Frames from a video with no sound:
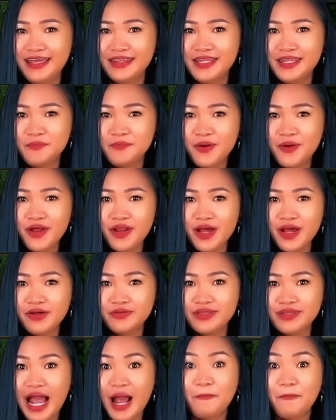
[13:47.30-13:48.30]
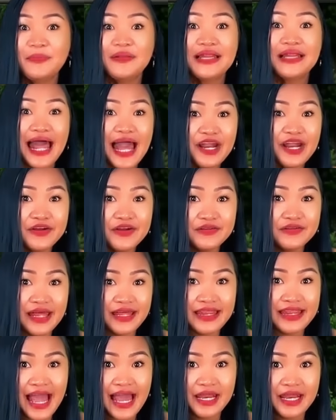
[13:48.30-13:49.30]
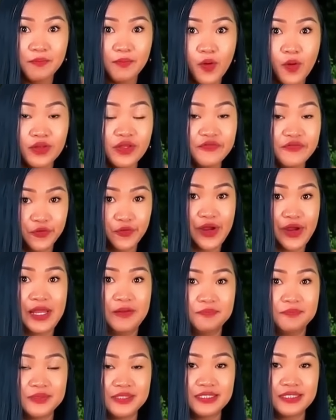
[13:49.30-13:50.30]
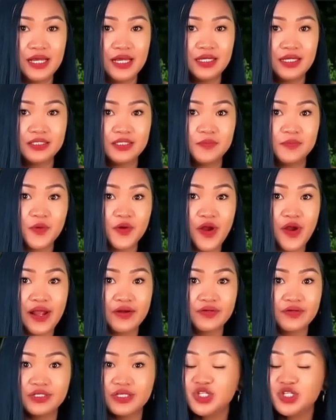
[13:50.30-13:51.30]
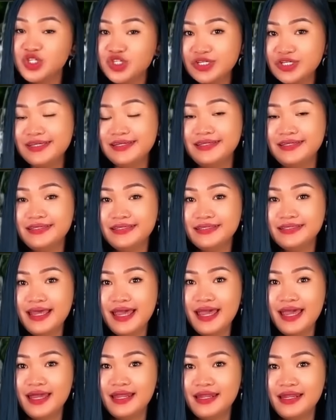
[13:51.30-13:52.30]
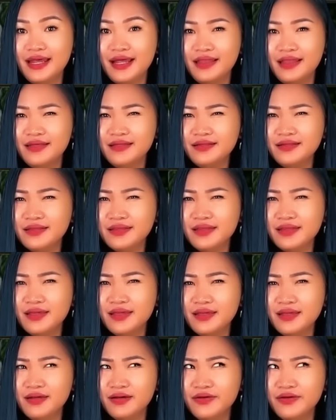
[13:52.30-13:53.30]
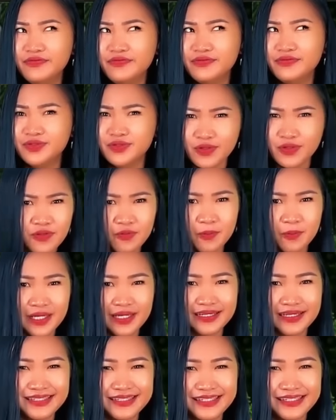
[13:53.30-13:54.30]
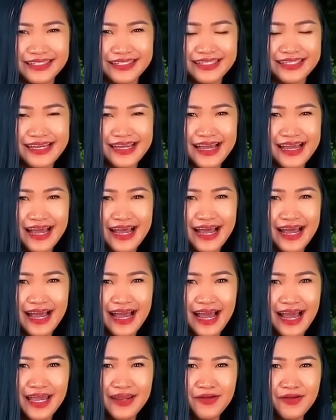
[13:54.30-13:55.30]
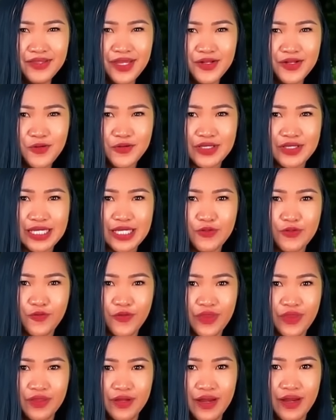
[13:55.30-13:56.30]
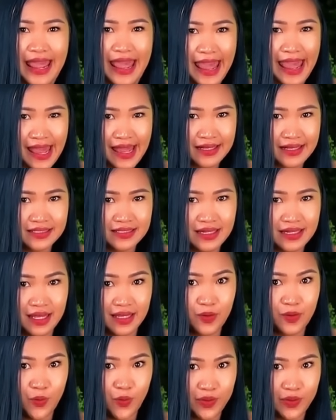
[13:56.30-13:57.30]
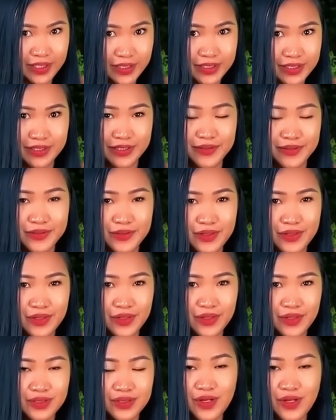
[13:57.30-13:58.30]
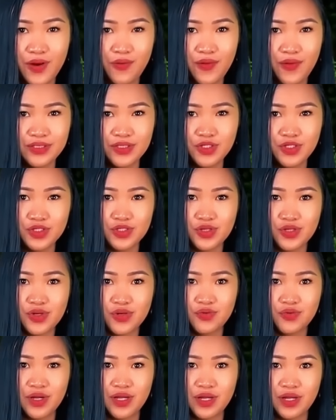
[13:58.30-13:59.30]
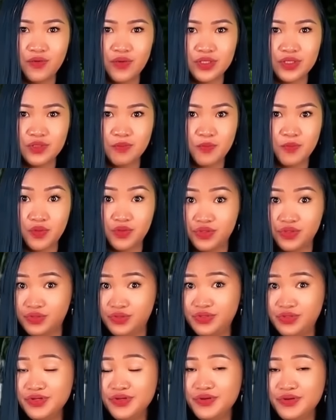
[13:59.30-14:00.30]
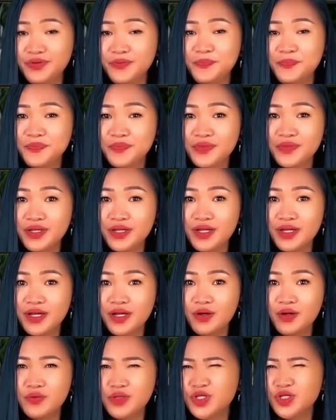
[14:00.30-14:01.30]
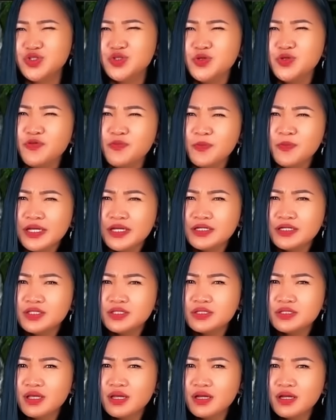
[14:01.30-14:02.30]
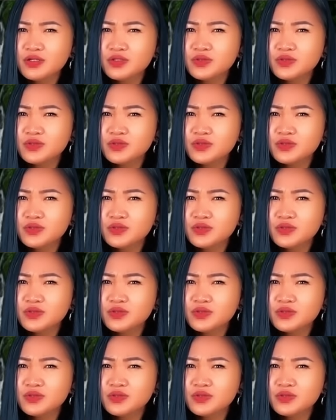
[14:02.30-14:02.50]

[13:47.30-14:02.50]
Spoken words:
they brought out a platter that had a bowl of grapes, some crackers and cheese, and a little thing of toothpicks. I know they don't eat with their hands like we do, so I wasn't sure what I was supposed to do. Were the toothpicks there